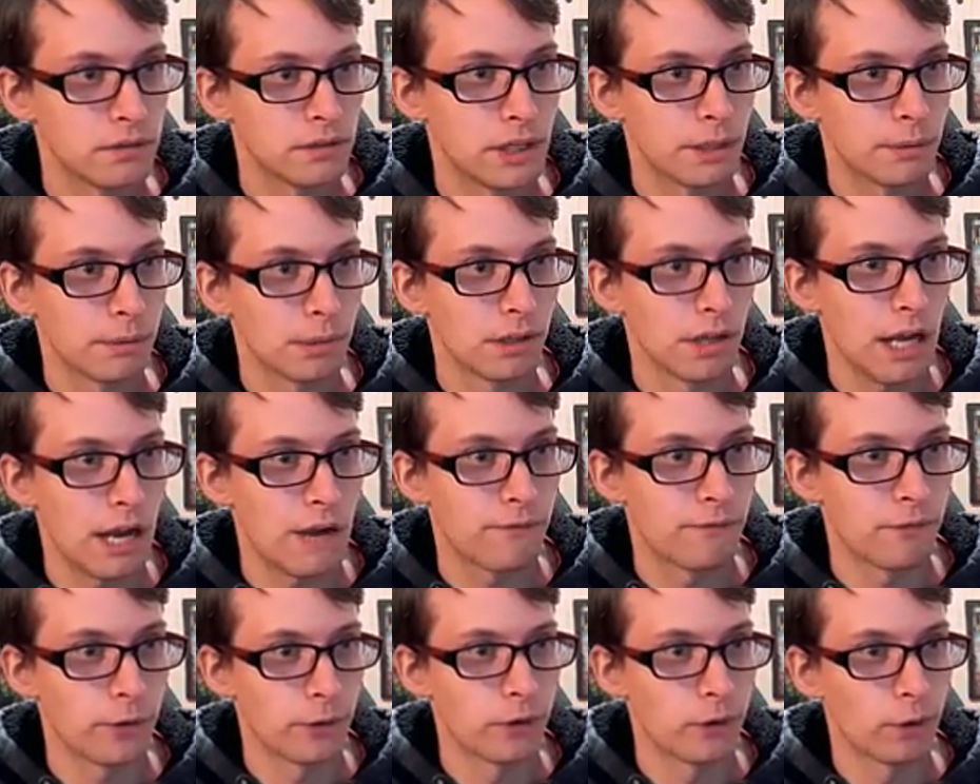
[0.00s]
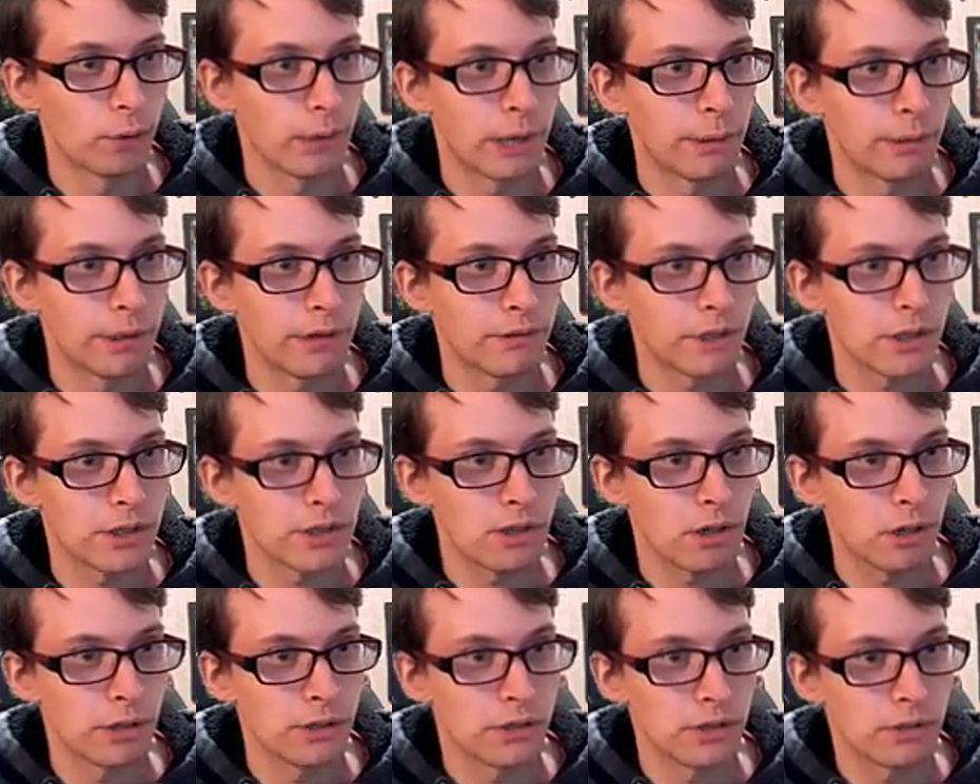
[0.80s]
They were a lot further away whenever I
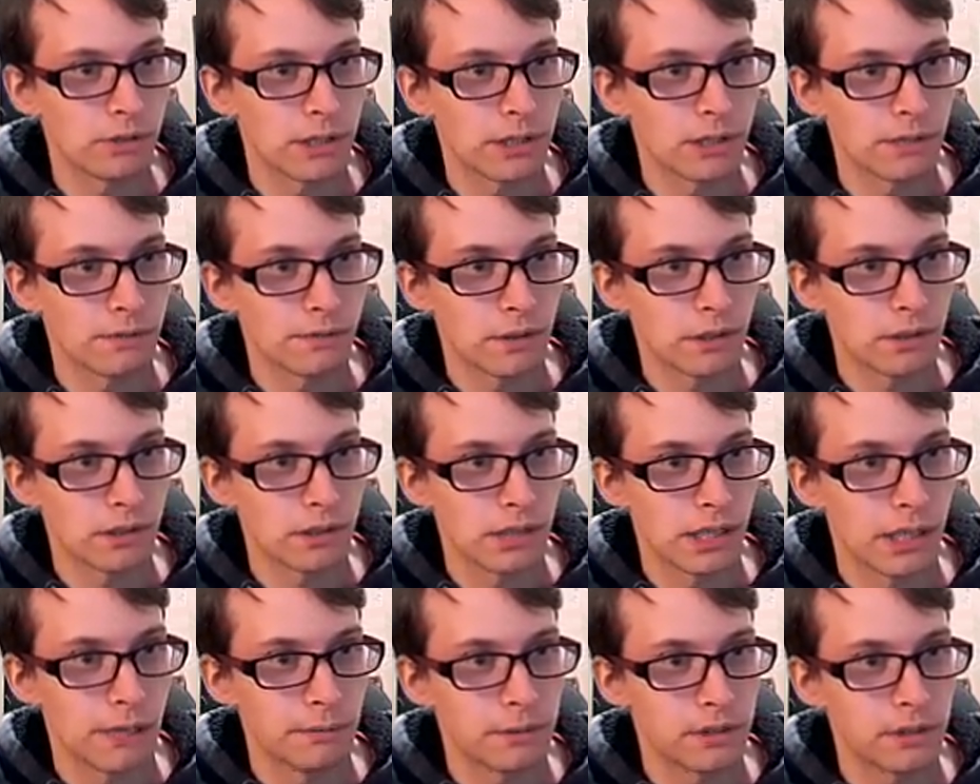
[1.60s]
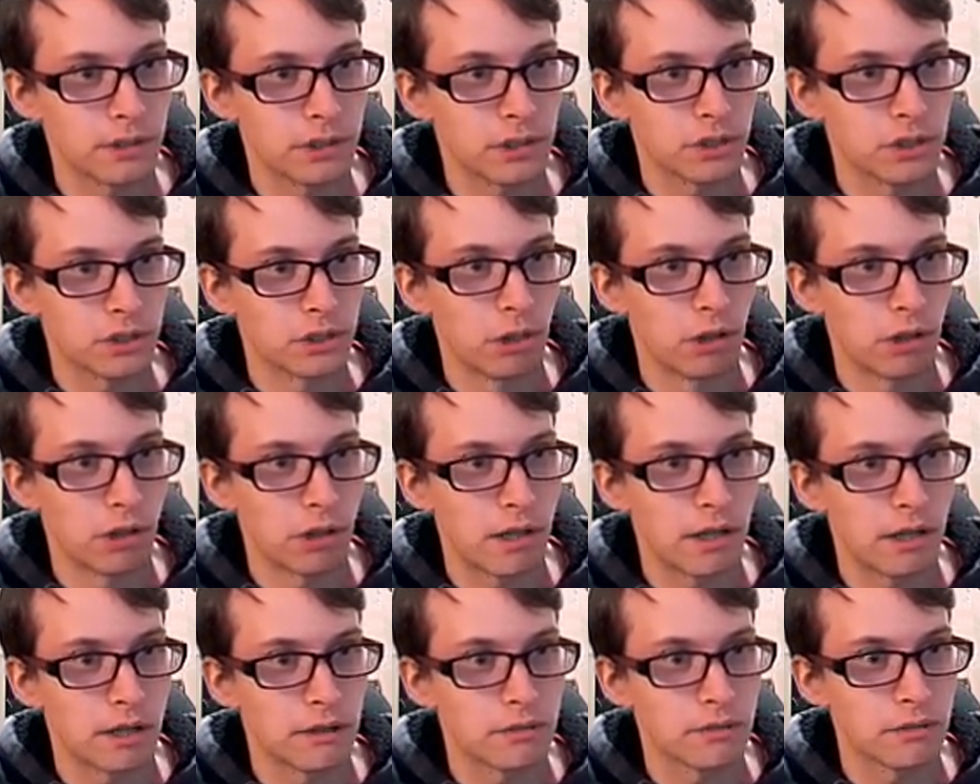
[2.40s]
started this race the first time. They just took
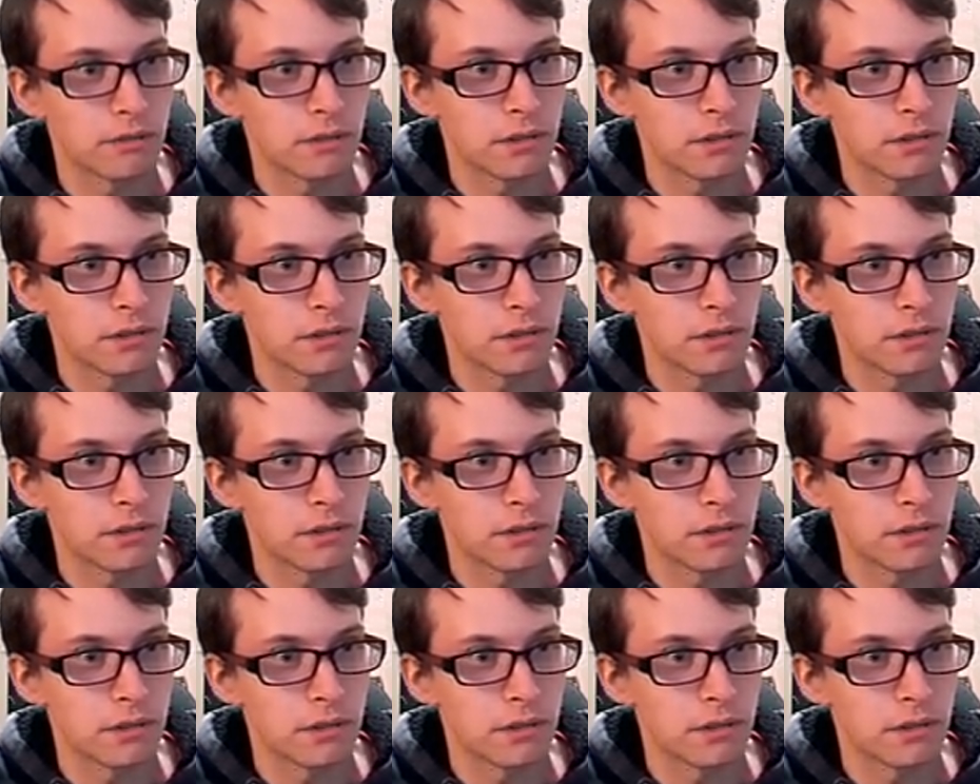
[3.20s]
off.